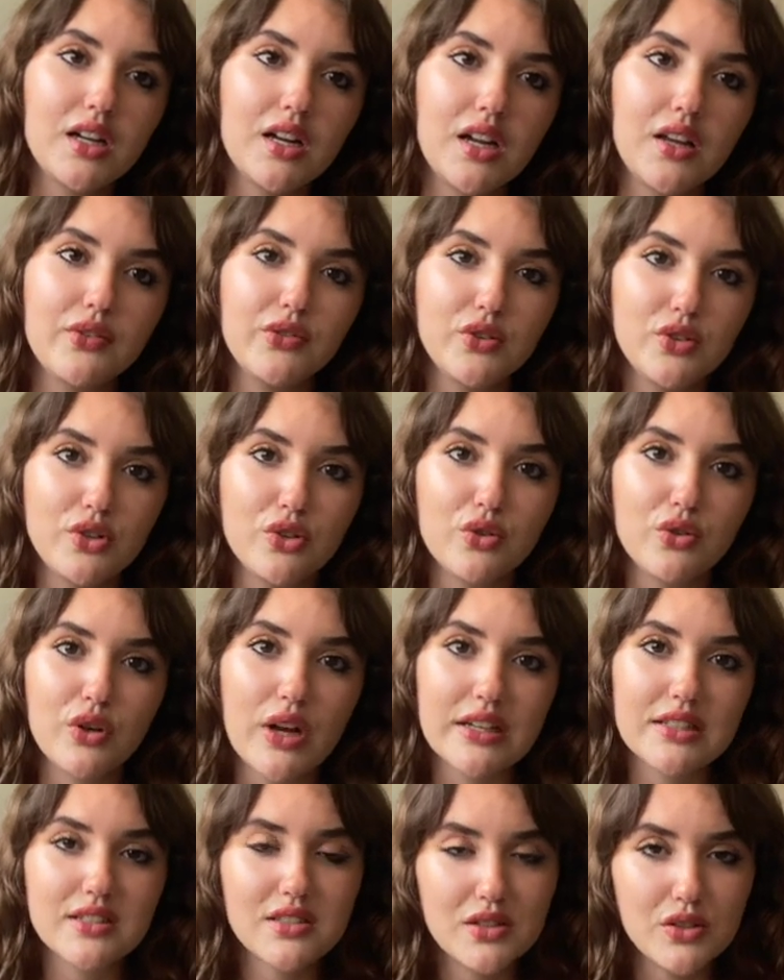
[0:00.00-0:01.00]
if you do
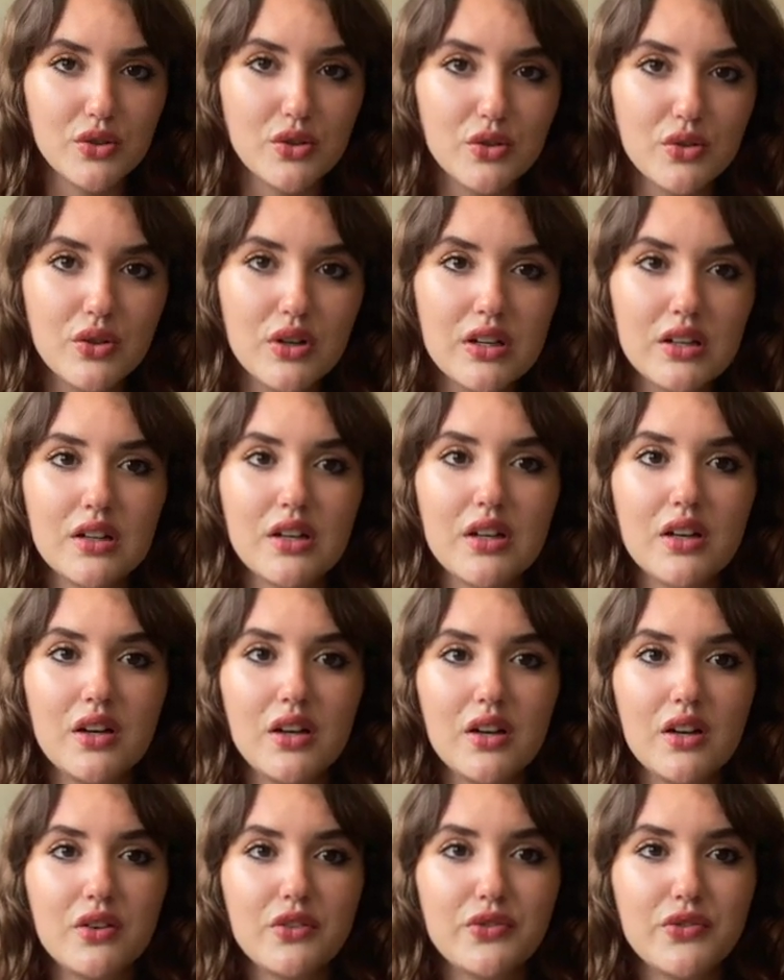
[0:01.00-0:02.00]
get to
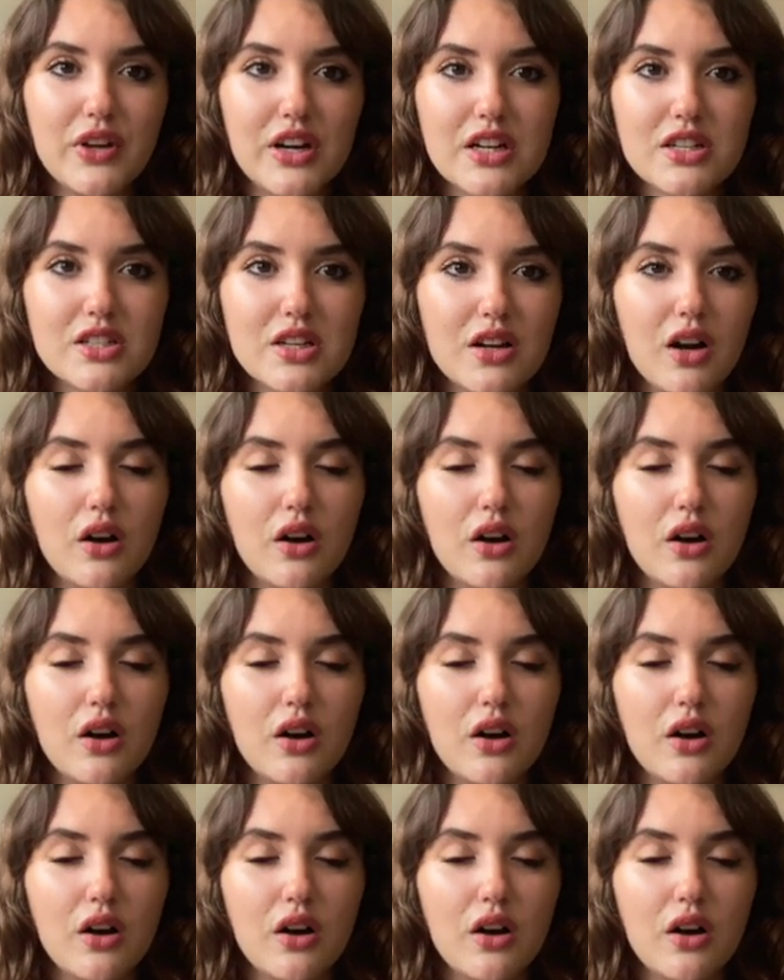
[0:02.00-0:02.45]
finish it.